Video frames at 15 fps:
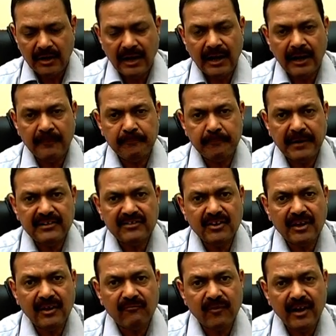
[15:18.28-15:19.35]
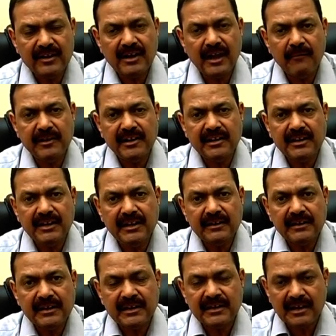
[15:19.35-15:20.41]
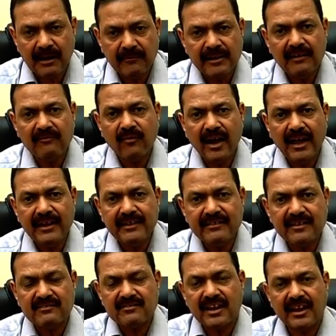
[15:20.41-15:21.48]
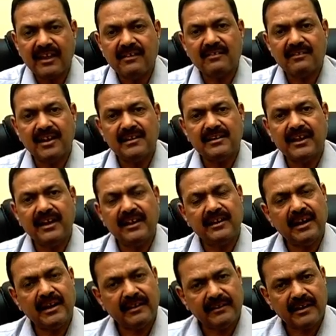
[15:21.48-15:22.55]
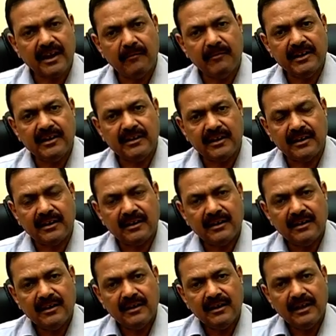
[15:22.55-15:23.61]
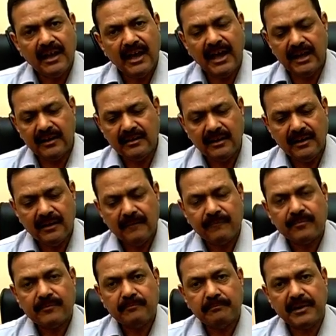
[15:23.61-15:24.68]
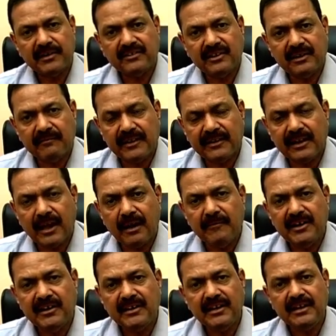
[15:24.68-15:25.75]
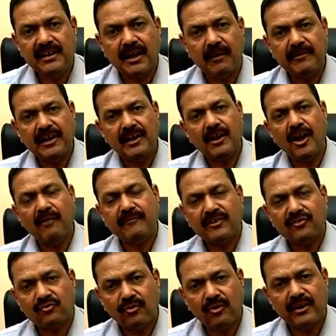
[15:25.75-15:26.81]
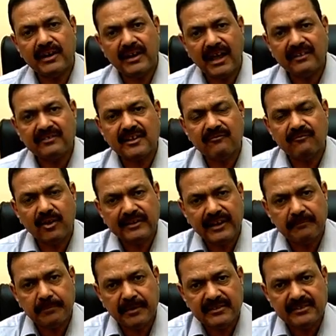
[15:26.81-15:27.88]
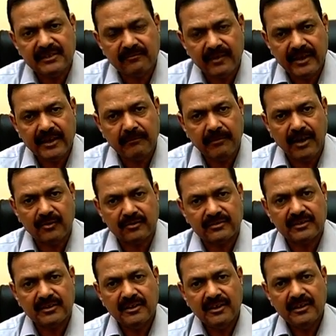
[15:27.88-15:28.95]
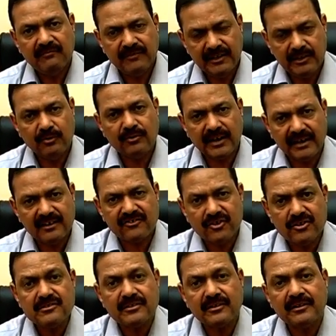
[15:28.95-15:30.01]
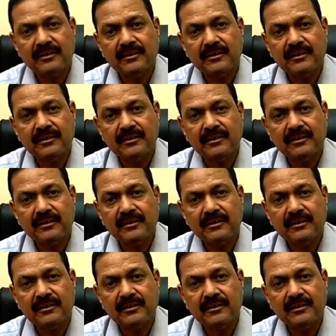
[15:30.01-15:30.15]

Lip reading: a person of one community in communal violence is taking shelter in another community, and person of another community coming along with sword and asking for that person whereabouts. Will you tell truth?